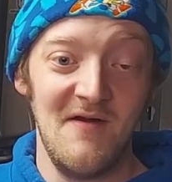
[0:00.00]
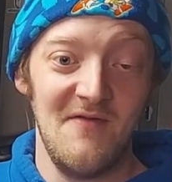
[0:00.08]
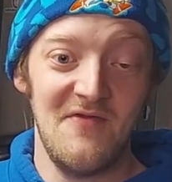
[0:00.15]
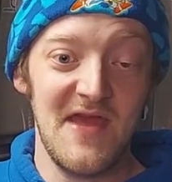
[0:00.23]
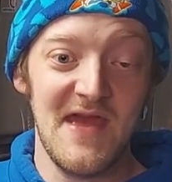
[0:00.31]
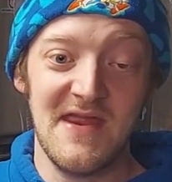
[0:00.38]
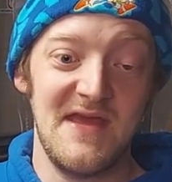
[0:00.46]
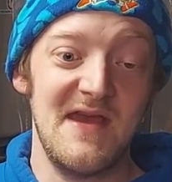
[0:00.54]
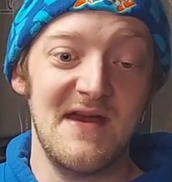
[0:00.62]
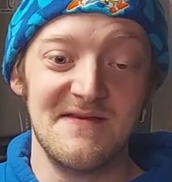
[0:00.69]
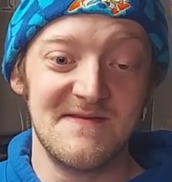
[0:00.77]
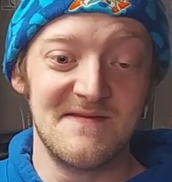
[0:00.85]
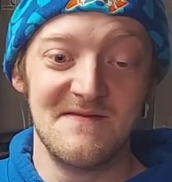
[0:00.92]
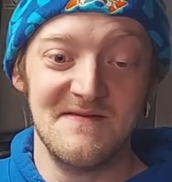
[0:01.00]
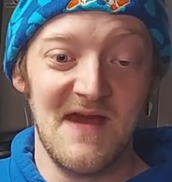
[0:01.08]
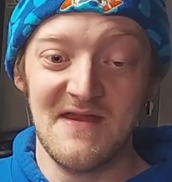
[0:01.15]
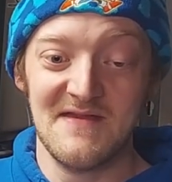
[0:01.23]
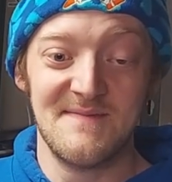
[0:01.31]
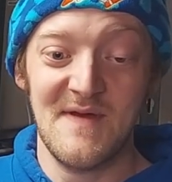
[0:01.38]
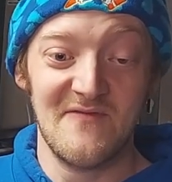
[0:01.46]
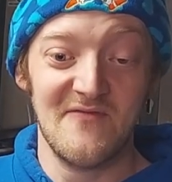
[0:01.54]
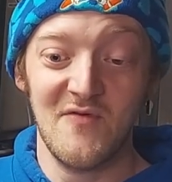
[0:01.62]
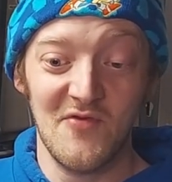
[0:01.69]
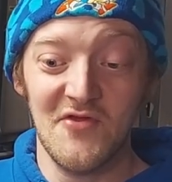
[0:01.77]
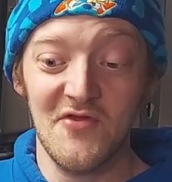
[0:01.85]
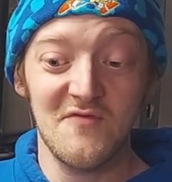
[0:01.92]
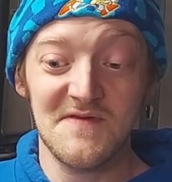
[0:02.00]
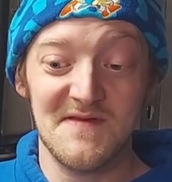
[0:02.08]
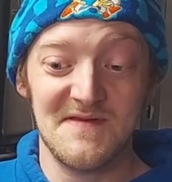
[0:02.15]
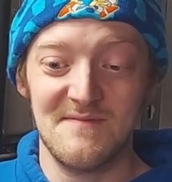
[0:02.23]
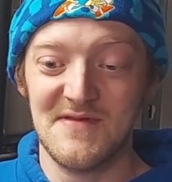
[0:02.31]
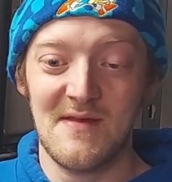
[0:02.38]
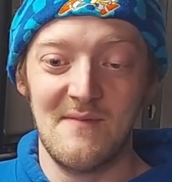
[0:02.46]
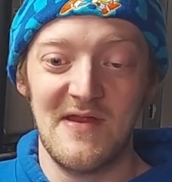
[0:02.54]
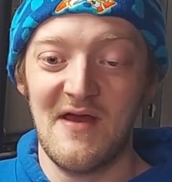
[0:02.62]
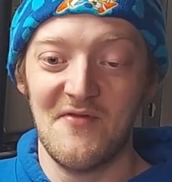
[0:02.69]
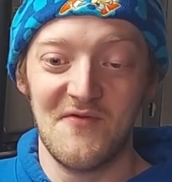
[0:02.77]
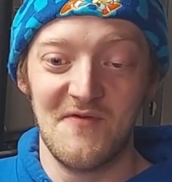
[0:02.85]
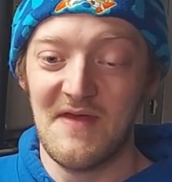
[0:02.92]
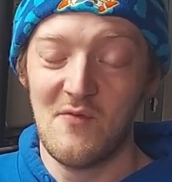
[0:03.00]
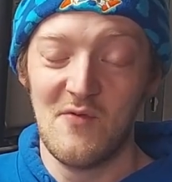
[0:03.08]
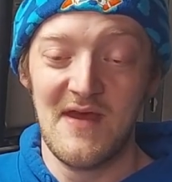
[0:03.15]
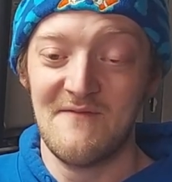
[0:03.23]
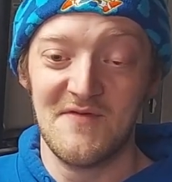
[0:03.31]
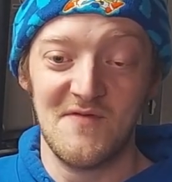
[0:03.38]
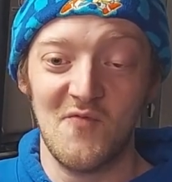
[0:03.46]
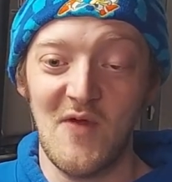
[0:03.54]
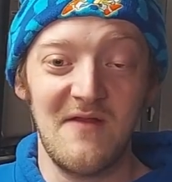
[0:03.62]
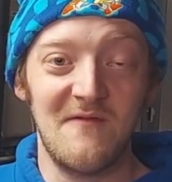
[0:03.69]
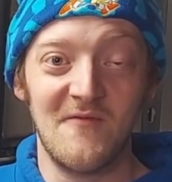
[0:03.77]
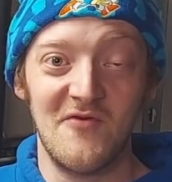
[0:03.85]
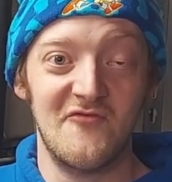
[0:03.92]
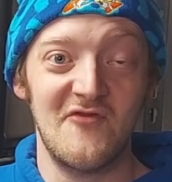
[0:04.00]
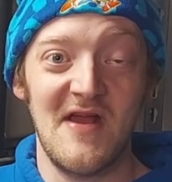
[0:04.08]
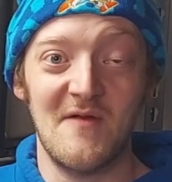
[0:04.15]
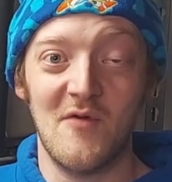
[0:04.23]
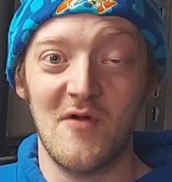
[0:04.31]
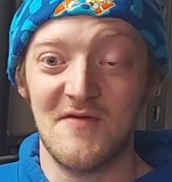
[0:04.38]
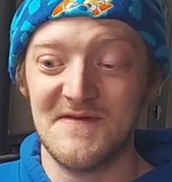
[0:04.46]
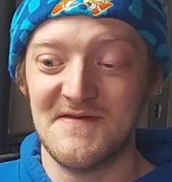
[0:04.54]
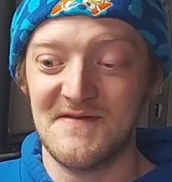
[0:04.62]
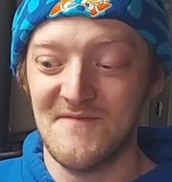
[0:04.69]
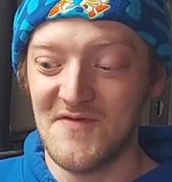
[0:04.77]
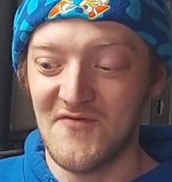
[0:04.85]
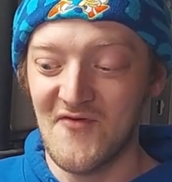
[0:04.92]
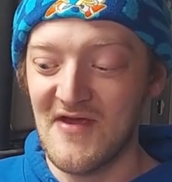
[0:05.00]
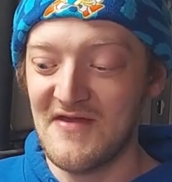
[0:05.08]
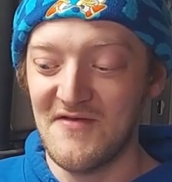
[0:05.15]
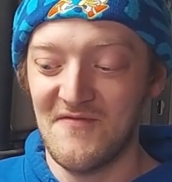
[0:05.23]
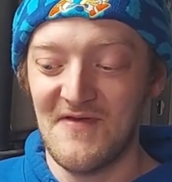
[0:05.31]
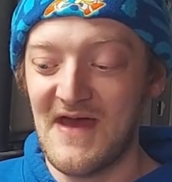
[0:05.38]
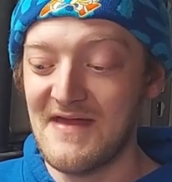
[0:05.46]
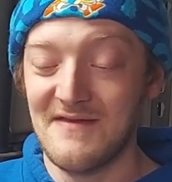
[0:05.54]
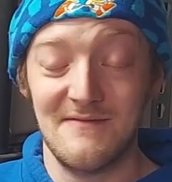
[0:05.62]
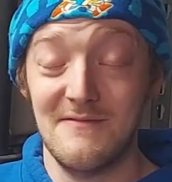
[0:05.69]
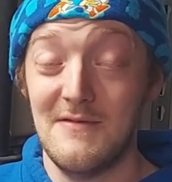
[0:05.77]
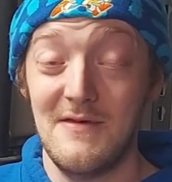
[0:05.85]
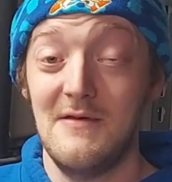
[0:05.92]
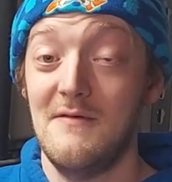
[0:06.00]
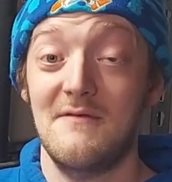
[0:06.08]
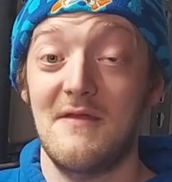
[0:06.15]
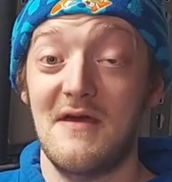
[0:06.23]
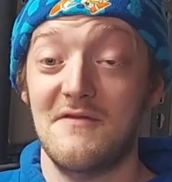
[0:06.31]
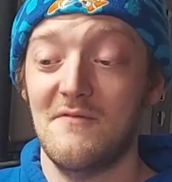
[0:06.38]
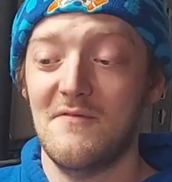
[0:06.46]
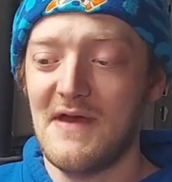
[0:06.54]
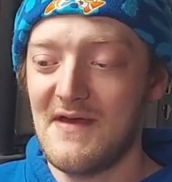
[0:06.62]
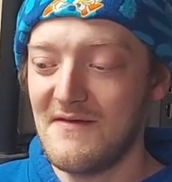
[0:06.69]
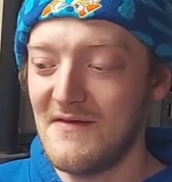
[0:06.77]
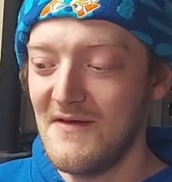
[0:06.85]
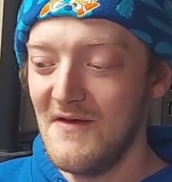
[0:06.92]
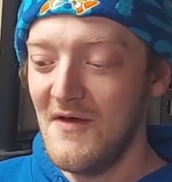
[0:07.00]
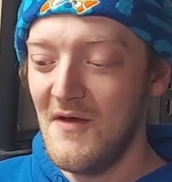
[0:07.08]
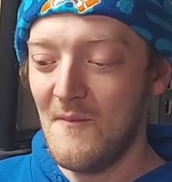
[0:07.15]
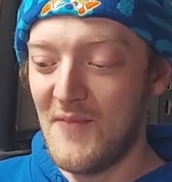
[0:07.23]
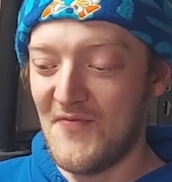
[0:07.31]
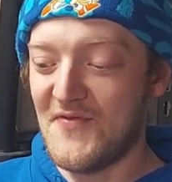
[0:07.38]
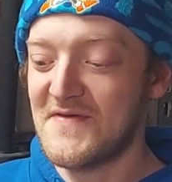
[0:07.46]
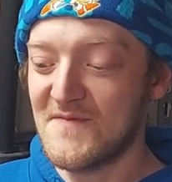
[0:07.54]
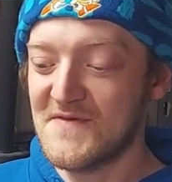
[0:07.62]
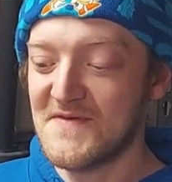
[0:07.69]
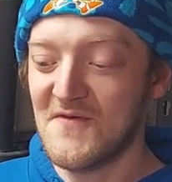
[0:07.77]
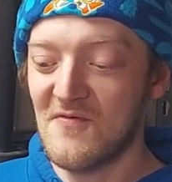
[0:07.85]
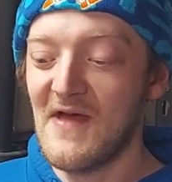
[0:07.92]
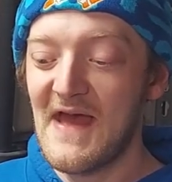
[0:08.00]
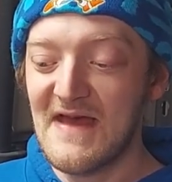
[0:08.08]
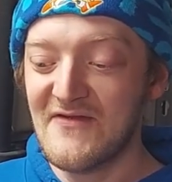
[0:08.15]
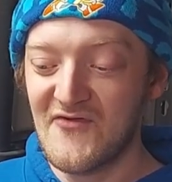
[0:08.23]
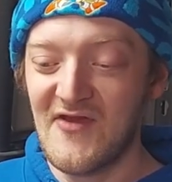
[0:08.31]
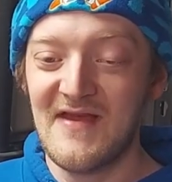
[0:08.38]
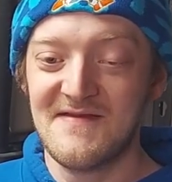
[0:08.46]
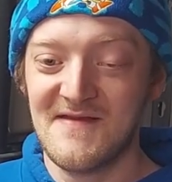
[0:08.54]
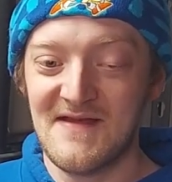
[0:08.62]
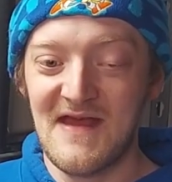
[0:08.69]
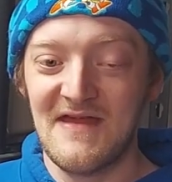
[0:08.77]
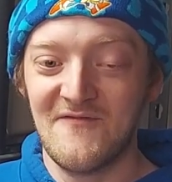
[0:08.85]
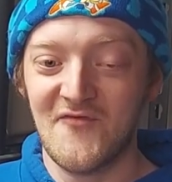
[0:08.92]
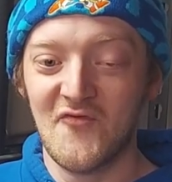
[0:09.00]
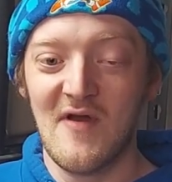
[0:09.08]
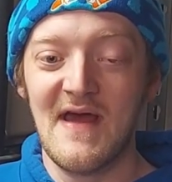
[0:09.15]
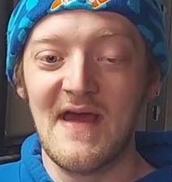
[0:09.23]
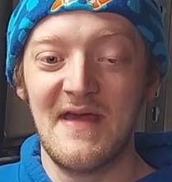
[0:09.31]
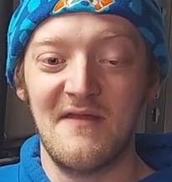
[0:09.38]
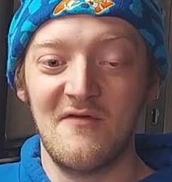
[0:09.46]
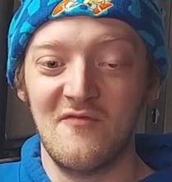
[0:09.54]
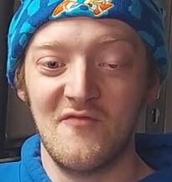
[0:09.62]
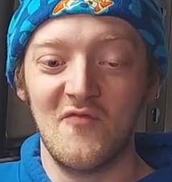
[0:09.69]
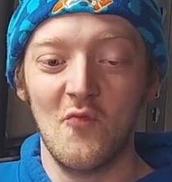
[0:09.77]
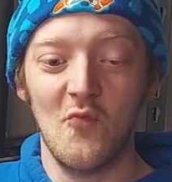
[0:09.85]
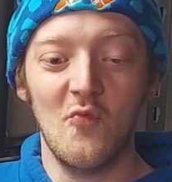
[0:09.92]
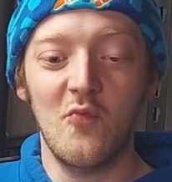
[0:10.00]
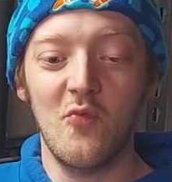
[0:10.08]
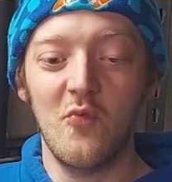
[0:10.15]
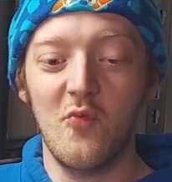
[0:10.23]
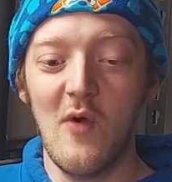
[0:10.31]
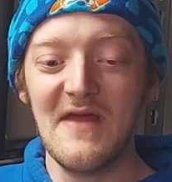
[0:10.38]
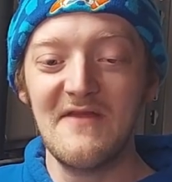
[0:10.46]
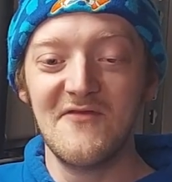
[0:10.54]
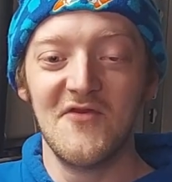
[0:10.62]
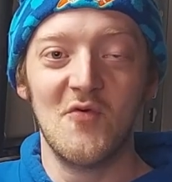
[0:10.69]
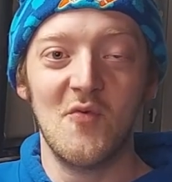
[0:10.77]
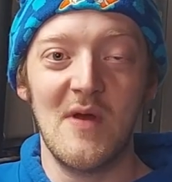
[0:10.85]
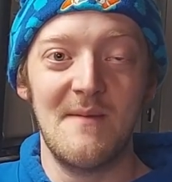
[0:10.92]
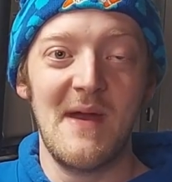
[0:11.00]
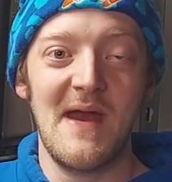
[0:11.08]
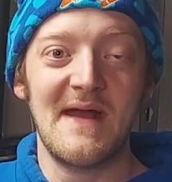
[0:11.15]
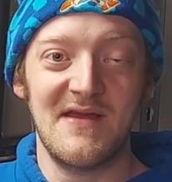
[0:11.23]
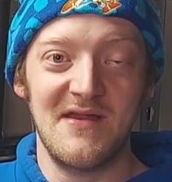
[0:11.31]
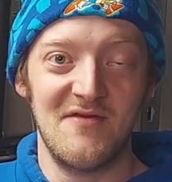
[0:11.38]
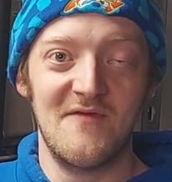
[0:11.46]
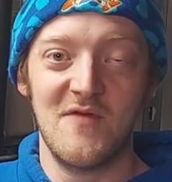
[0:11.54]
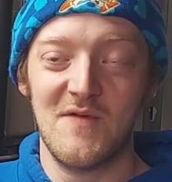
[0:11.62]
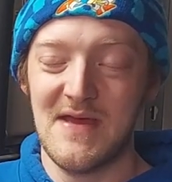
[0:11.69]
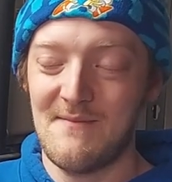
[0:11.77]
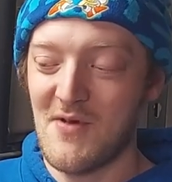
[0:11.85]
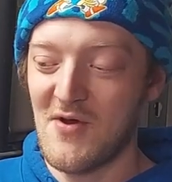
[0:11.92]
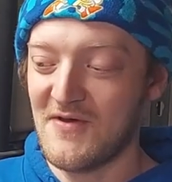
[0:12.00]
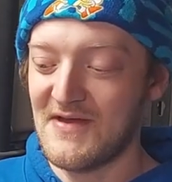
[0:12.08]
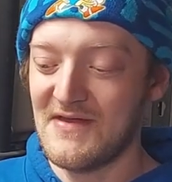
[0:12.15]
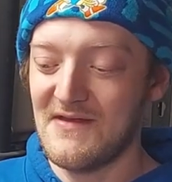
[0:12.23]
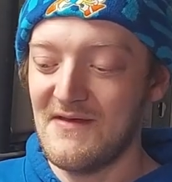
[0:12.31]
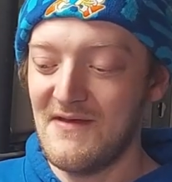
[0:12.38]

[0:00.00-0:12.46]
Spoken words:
the NES, not especially with the new systems coming out there. They would have to wait for the Jaguar system to try and do that and not do that. But this was their last chance to kind of try and wedge their way back into the video game market.